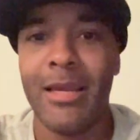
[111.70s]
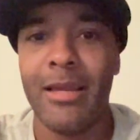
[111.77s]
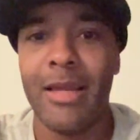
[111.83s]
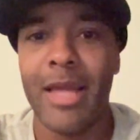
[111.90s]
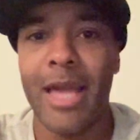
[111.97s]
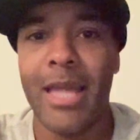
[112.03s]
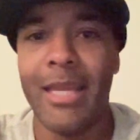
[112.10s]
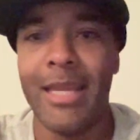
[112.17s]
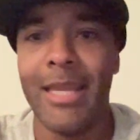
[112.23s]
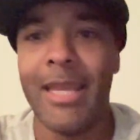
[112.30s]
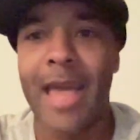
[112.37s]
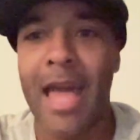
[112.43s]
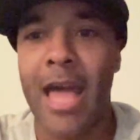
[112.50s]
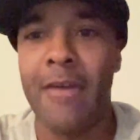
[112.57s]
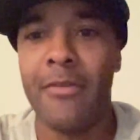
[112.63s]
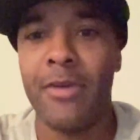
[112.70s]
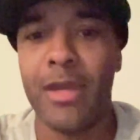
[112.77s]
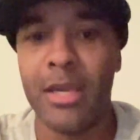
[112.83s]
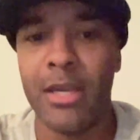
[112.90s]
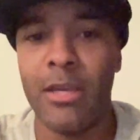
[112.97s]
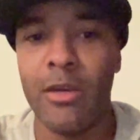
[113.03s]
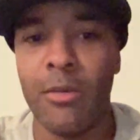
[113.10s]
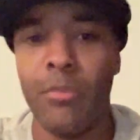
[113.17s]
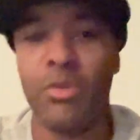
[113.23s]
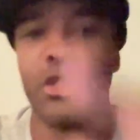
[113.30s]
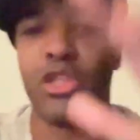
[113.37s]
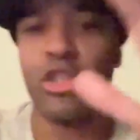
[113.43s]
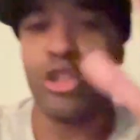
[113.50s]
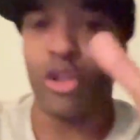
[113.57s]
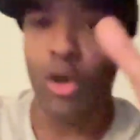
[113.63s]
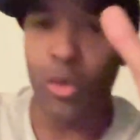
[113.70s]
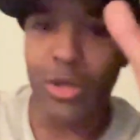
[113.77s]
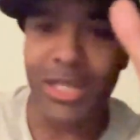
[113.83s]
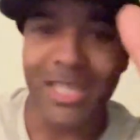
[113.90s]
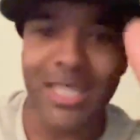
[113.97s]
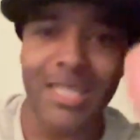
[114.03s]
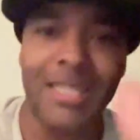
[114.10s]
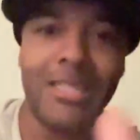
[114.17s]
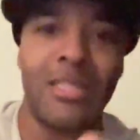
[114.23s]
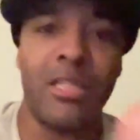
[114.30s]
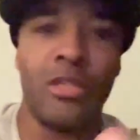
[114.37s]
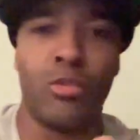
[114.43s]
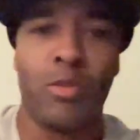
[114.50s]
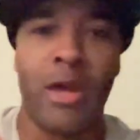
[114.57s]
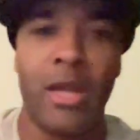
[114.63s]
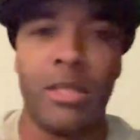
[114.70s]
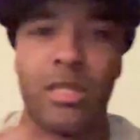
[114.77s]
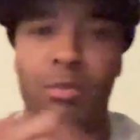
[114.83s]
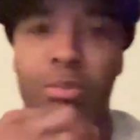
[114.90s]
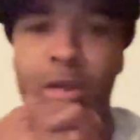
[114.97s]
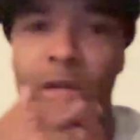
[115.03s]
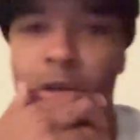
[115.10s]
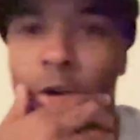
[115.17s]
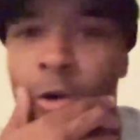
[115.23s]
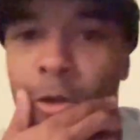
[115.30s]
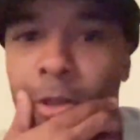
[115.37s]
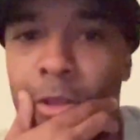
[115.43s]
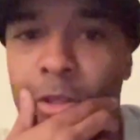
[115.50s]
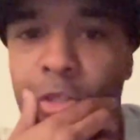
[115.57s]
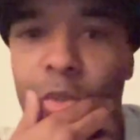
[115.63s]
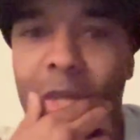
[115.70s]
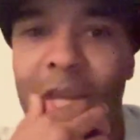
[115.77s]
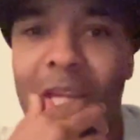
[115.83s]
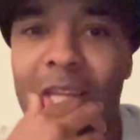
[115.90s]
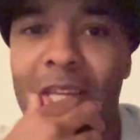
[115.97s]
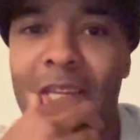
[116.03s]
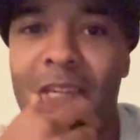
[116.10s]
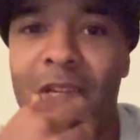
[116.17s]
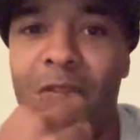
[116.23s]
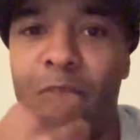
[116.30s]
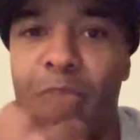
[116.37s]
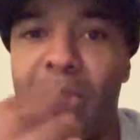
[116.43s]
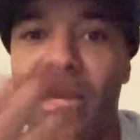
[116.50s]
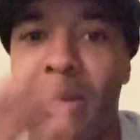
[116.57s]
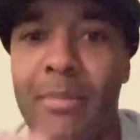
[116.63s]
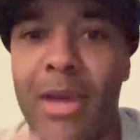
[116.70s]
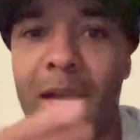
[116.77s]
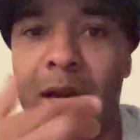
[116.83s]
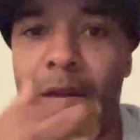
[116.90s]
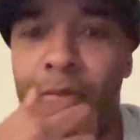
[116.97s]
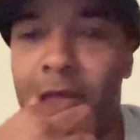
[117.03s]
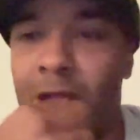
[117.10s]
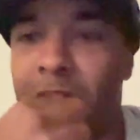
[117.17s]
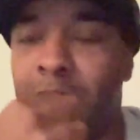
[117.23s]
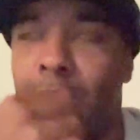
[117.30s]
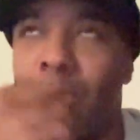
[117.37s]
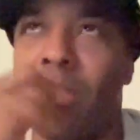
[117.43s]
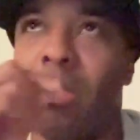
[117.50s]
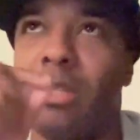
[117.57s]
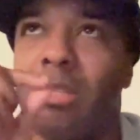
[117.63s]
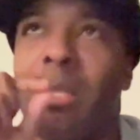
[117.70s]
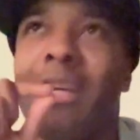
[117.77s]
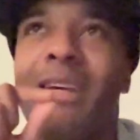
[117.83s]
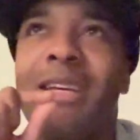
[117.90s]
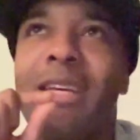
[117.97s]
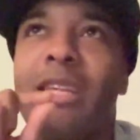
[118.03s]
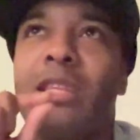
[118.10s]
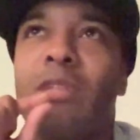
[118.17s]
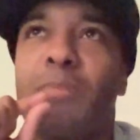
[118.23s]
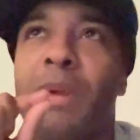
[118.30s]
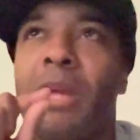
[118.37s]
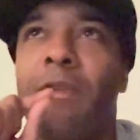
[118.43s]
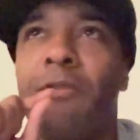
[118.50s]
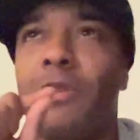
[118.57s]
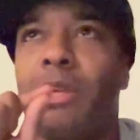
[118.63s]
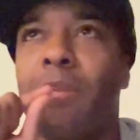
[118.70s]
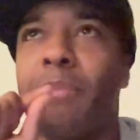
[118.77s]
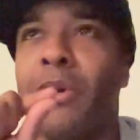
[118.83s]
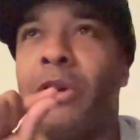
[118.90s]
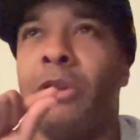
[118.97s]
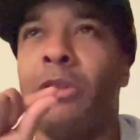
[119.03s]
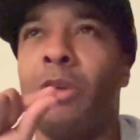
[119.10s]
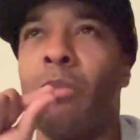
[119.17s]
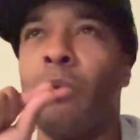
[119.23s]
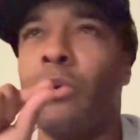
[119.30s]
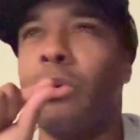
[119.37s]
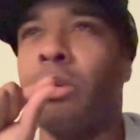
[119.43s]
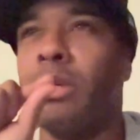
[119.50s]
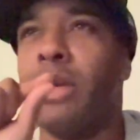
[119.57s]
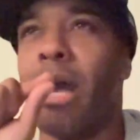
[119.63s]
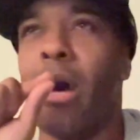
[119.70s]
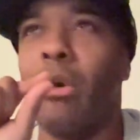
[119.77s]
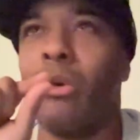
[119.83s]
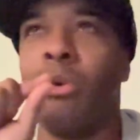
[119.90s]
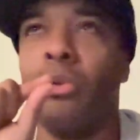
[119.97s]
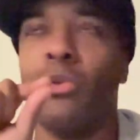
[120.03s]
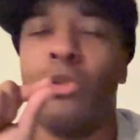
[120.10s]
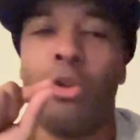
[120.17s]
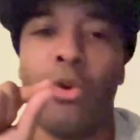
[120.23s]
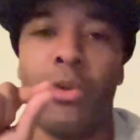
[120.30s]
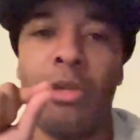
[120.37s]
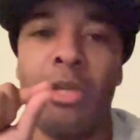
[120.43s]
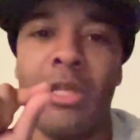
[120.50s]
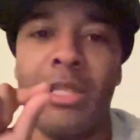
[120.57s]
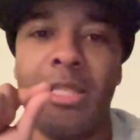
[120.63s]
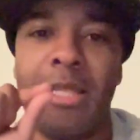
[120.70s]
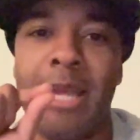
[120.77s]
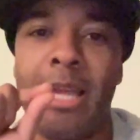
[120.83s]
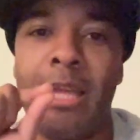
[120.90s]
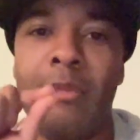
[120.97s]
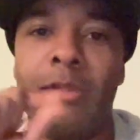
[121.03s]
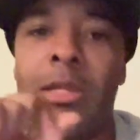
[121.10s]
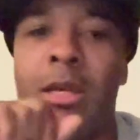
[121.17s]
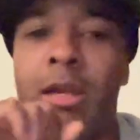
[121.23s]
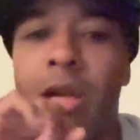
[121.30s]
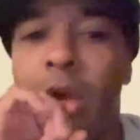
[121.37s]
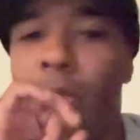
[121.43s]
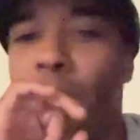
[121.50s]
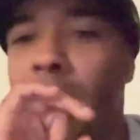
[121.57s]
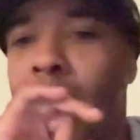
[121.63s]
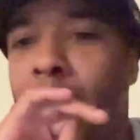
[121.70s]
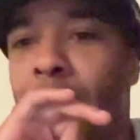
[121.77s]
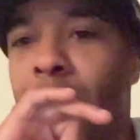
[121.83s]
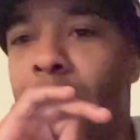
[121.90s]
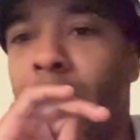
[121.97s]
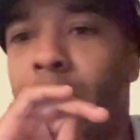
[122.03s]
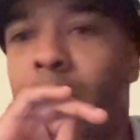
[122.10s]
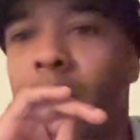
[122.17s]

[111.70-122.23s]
and then having him slowly ease his way into play calling so that he can pick it back up next year, because it is painfully apparent that we're getting outcoached early in these games and we're having to,